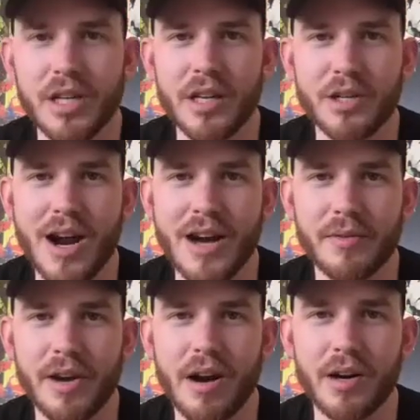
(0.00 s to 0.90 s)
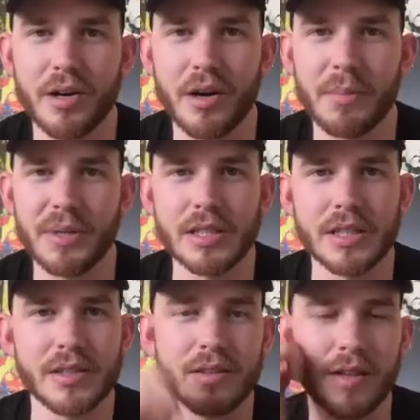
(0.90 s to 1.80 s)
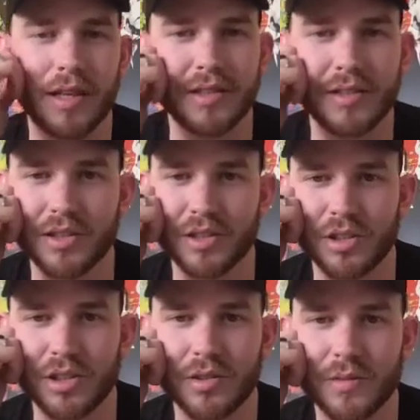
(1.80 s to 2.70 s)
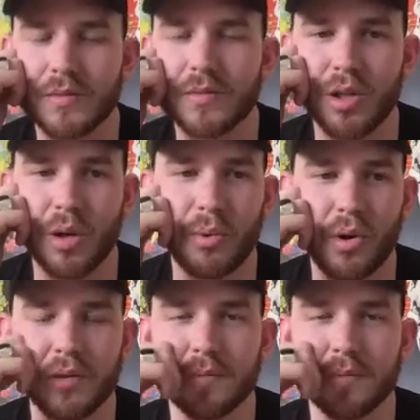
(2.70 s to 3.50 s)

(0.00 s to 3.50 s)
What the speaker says: the attractive character in a business. That's it. So important.